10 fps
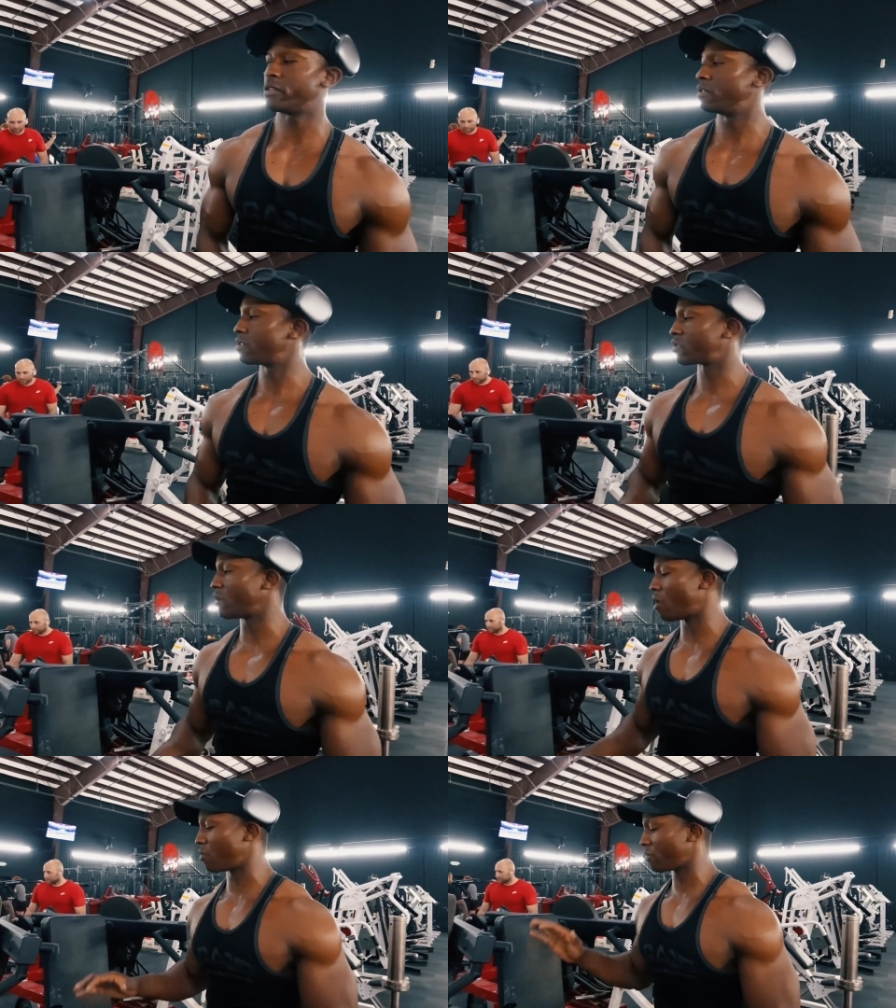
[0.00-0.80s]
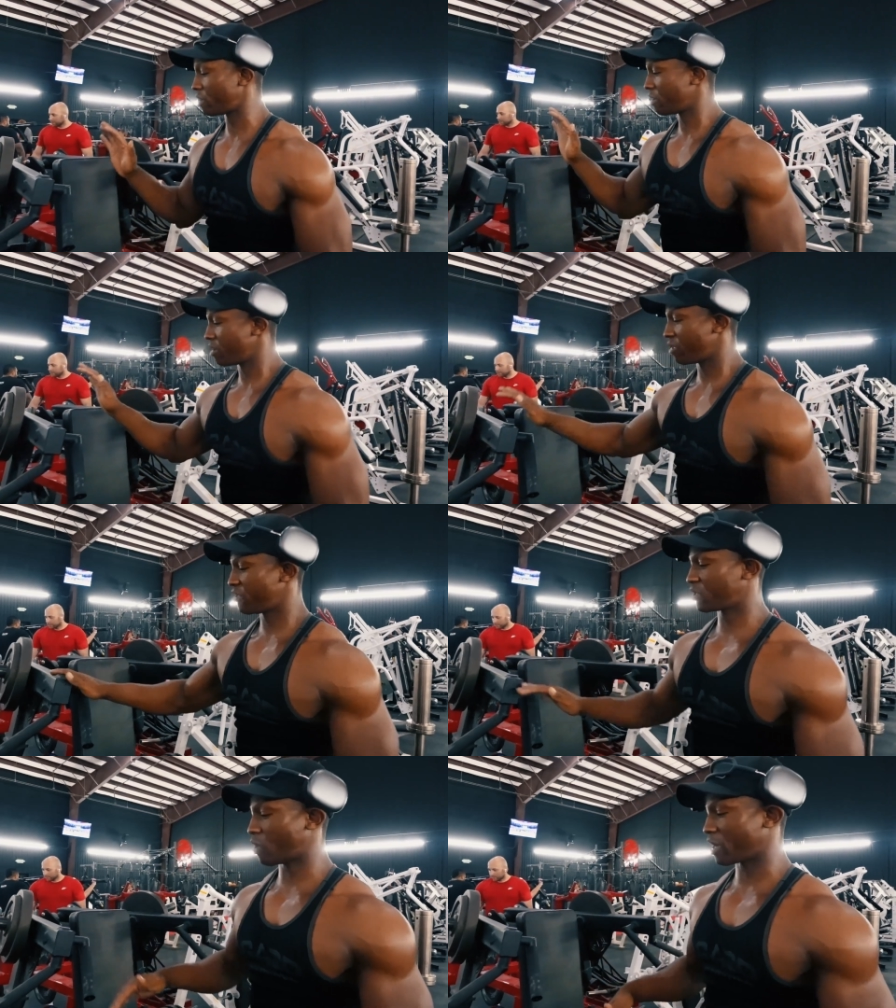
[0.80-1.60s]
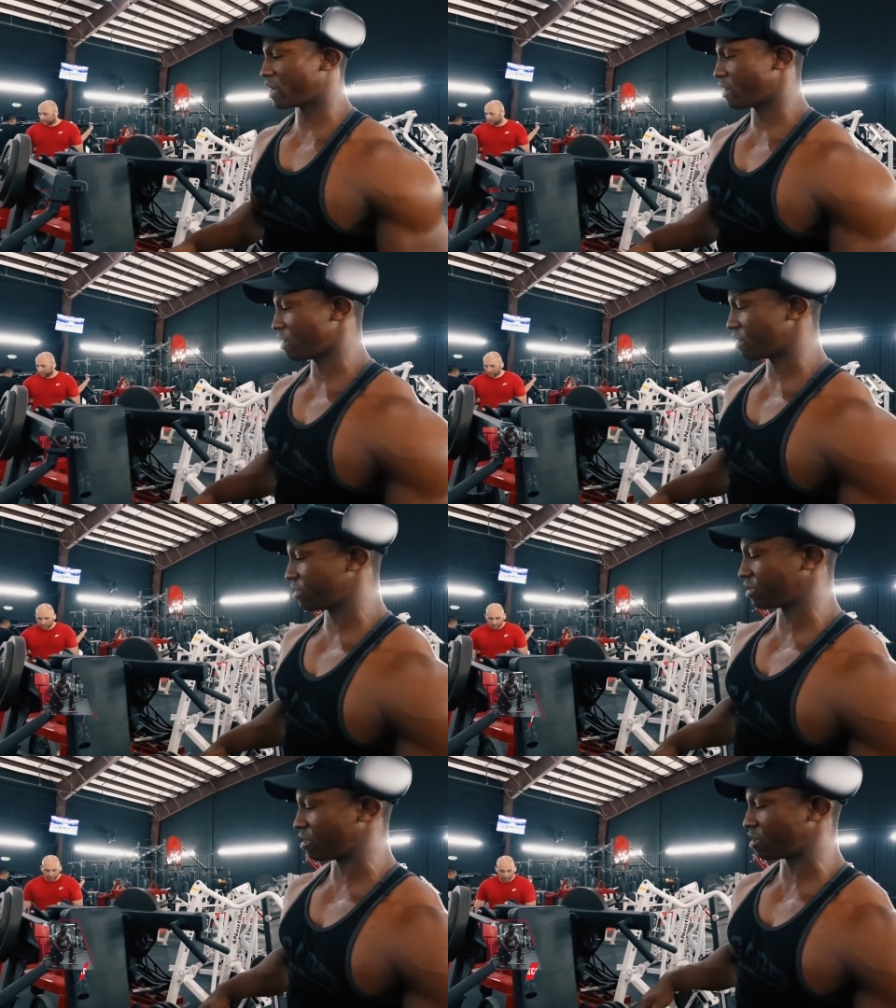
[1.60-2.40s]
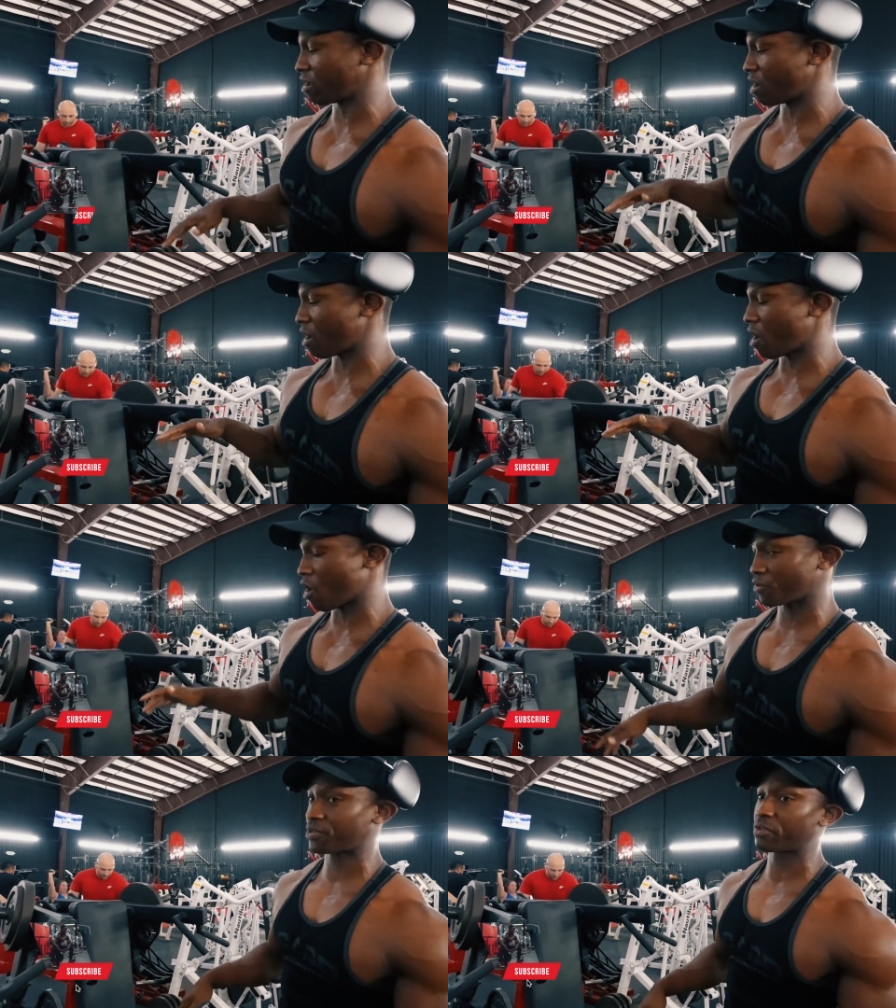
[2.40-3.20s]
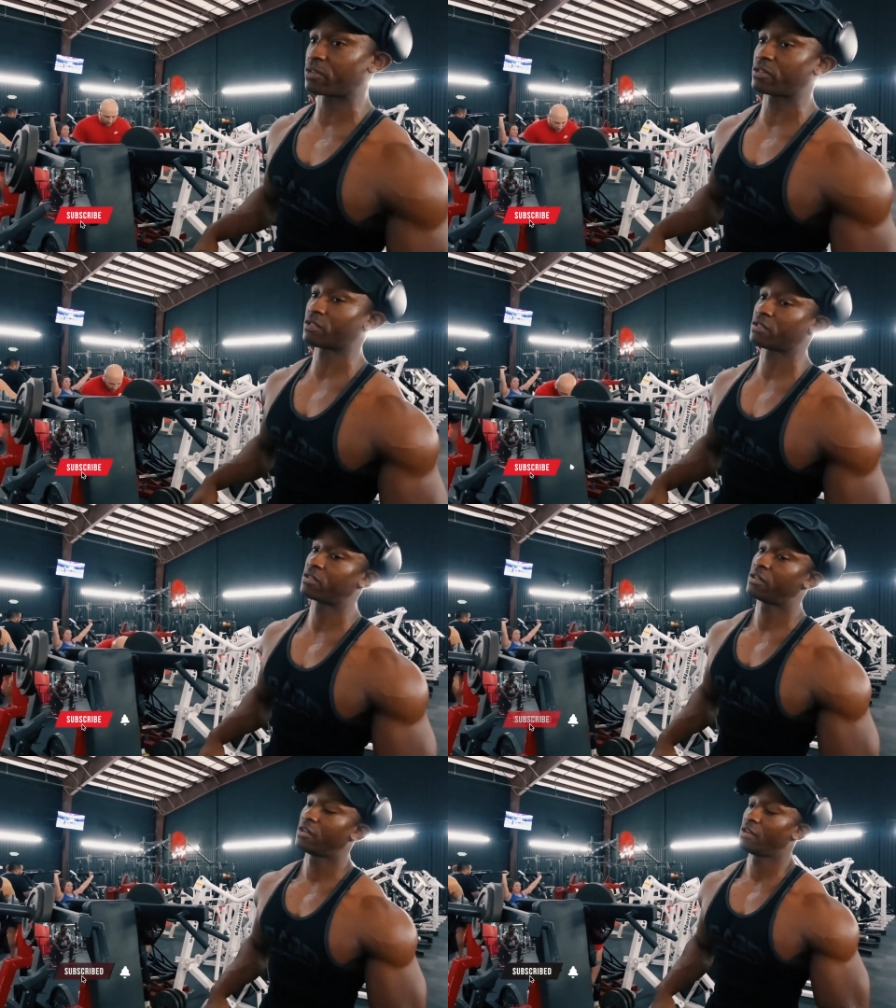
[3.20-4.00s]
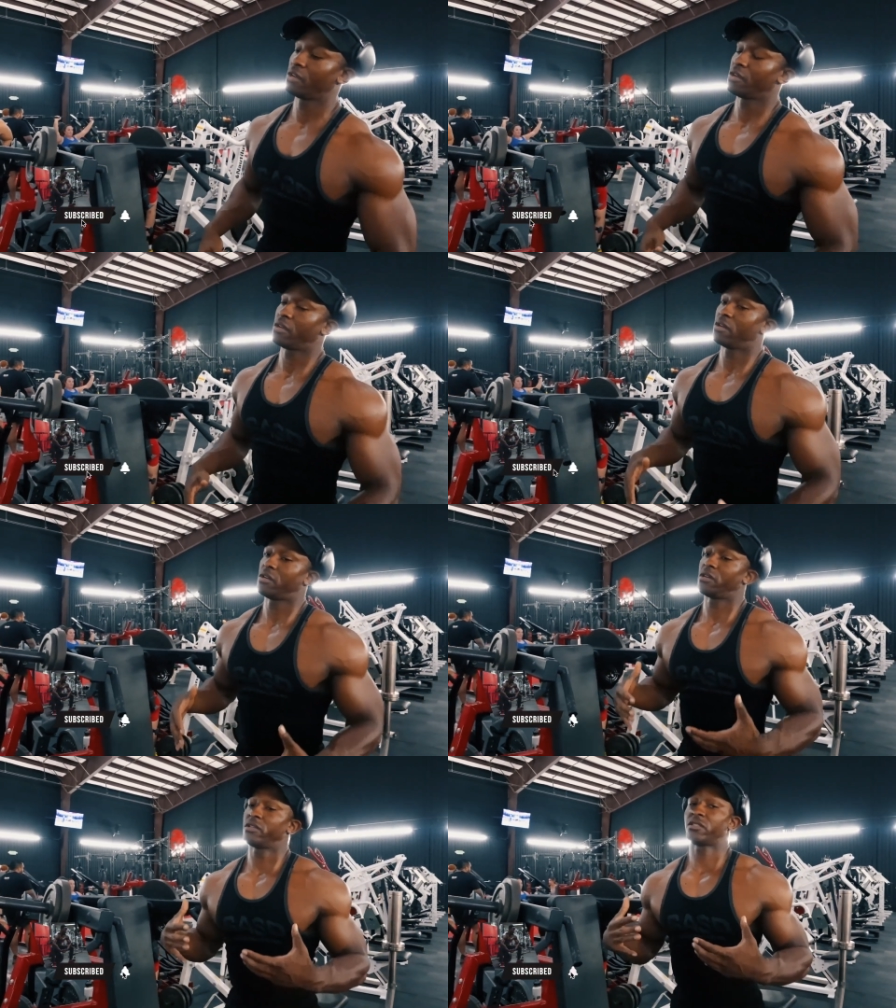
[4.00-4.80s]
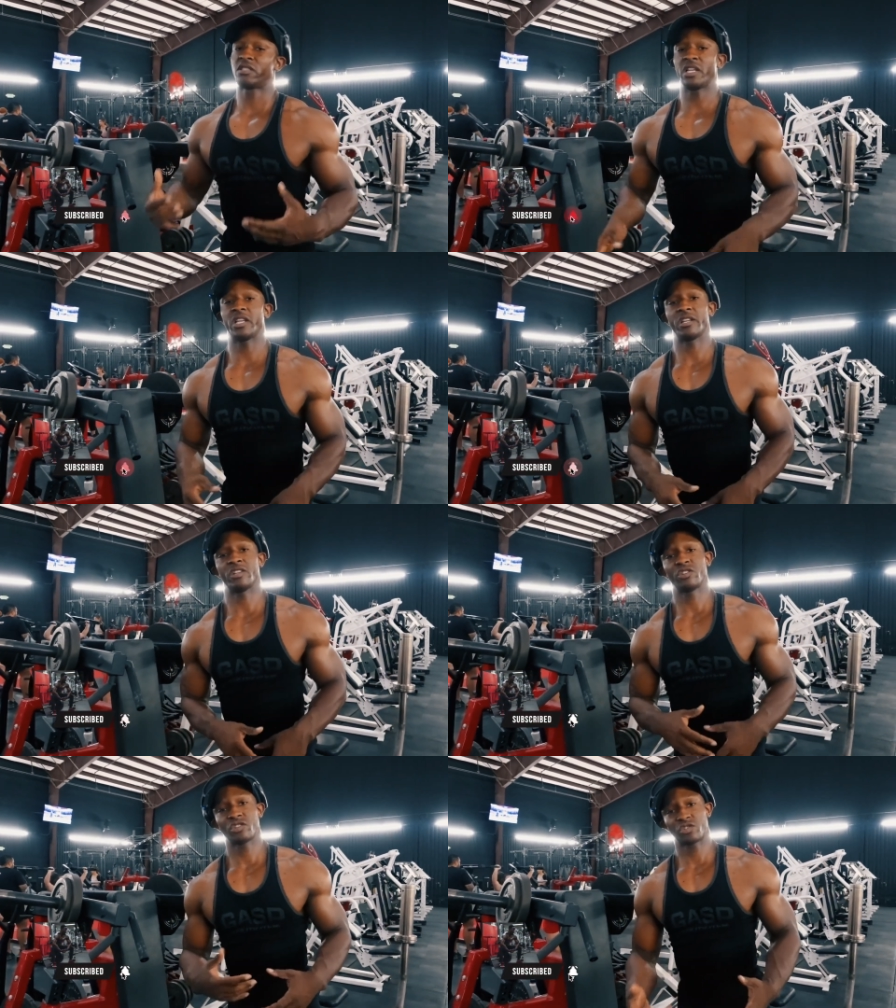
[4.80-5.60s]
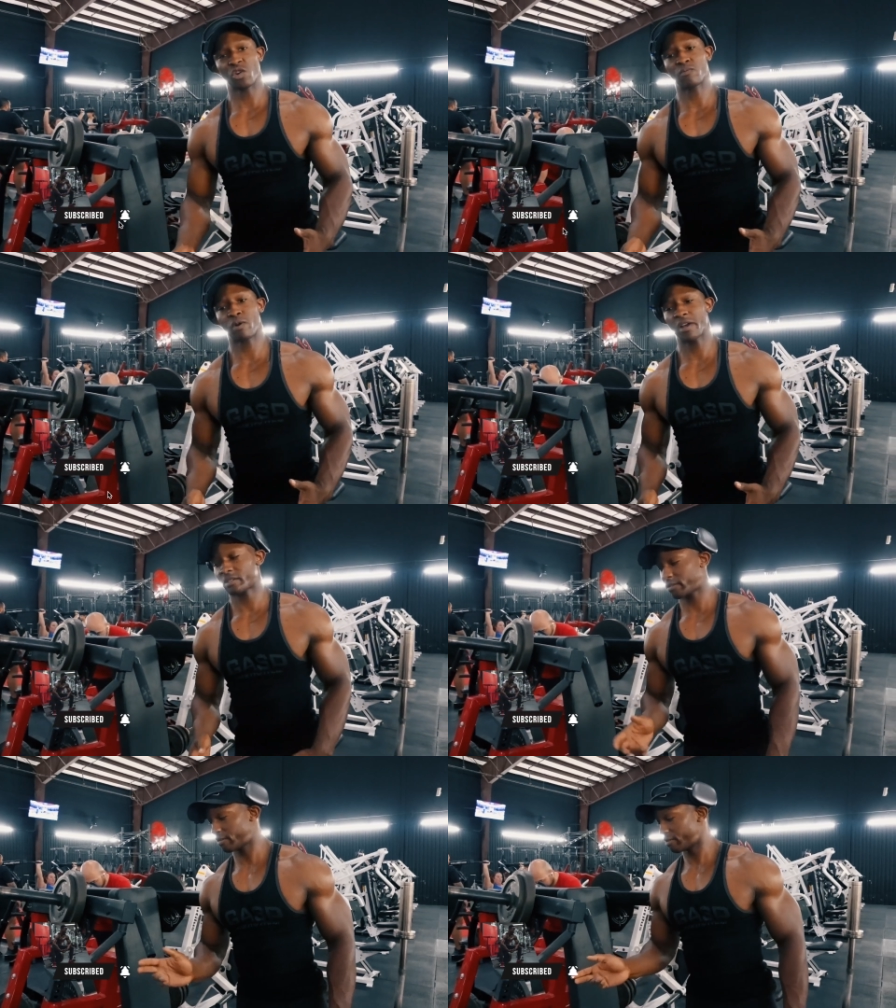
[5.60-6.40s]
So this right here is a Arsenal seated shoulder press